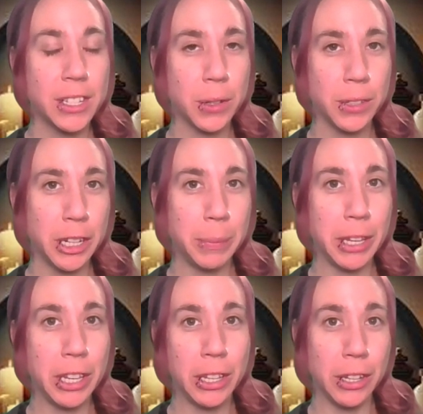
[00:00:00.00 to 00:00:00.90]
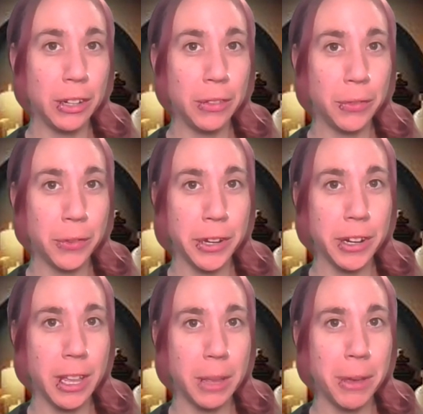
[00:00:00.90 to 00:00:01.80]
cold therapy good for your
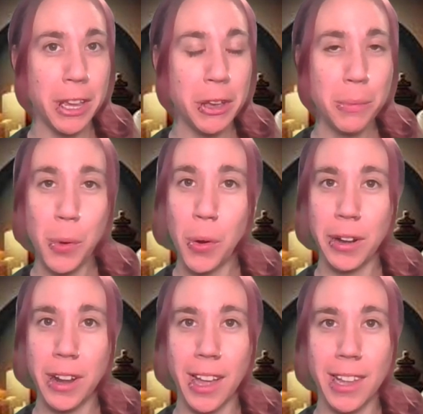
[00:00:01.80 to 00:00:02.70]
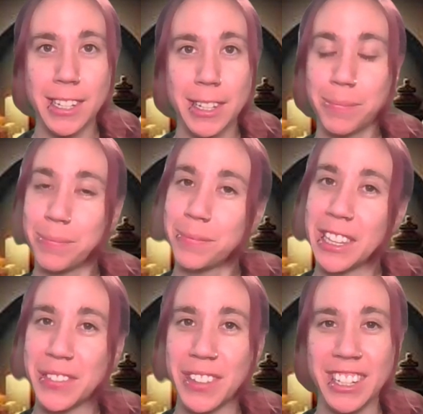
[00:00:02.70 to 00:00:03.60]
gut biome or not?
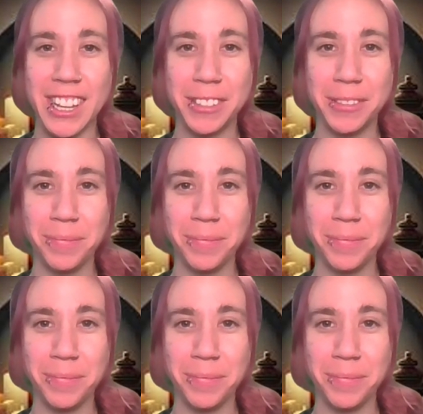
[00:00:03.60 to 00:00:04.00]
Let's find out.